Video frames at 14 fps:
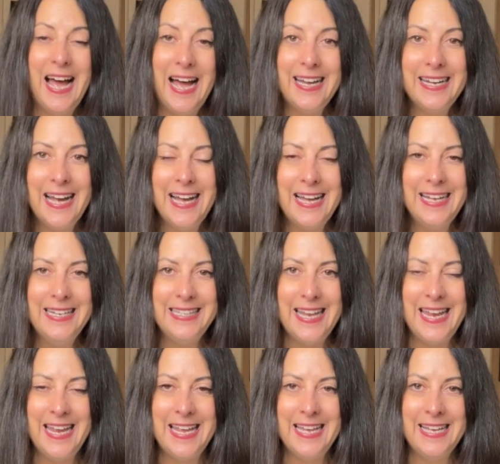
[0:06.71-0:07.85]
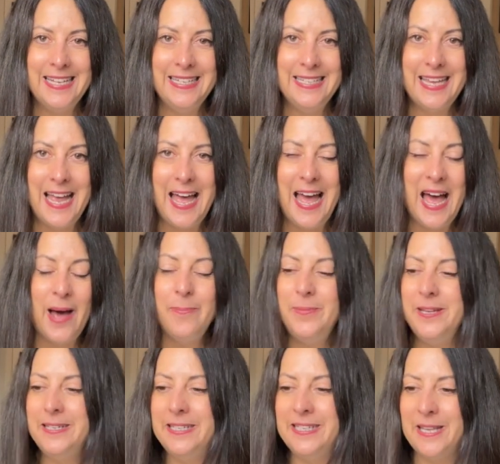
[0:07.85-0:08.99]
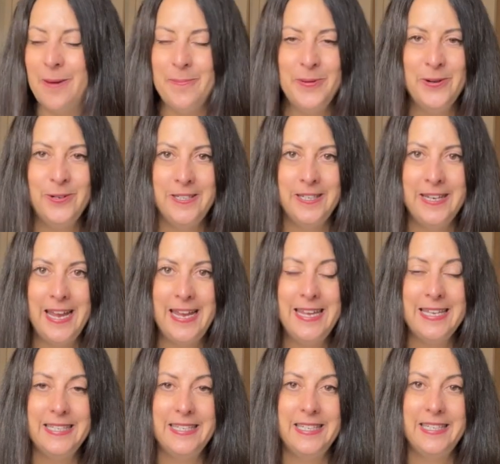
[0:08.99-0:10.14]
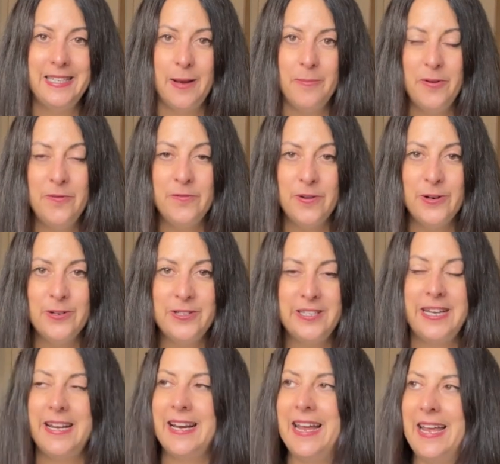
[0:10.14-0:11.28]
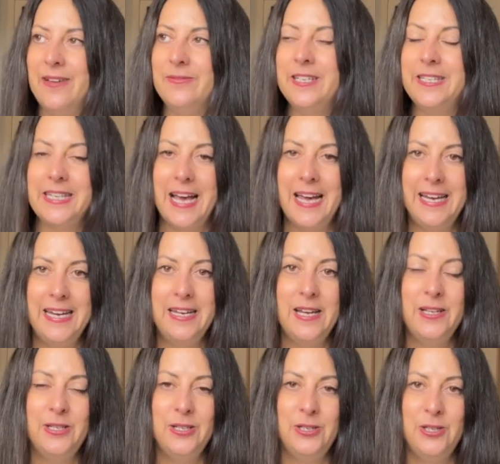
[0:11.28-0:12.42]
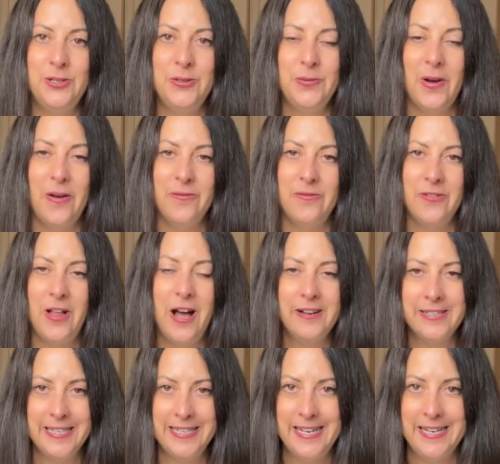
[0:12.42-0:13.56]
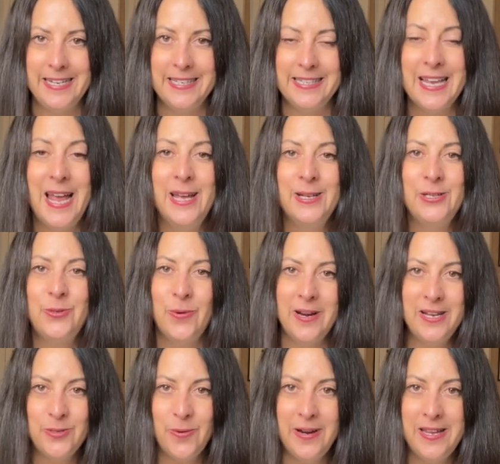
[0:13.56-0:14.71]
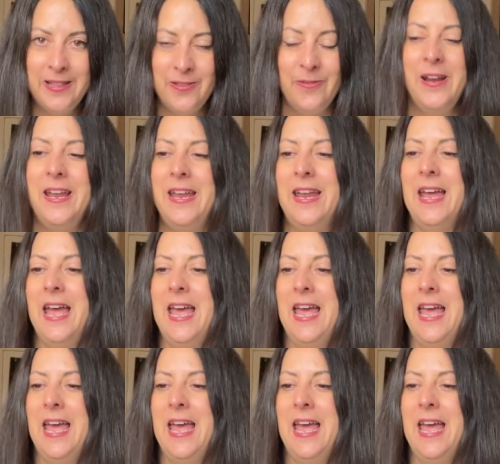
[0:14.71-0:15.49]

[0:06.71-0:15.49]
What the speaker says: Hi guys, and happy December. Today is December 1st, and I have decided to do Vlogidays 2023.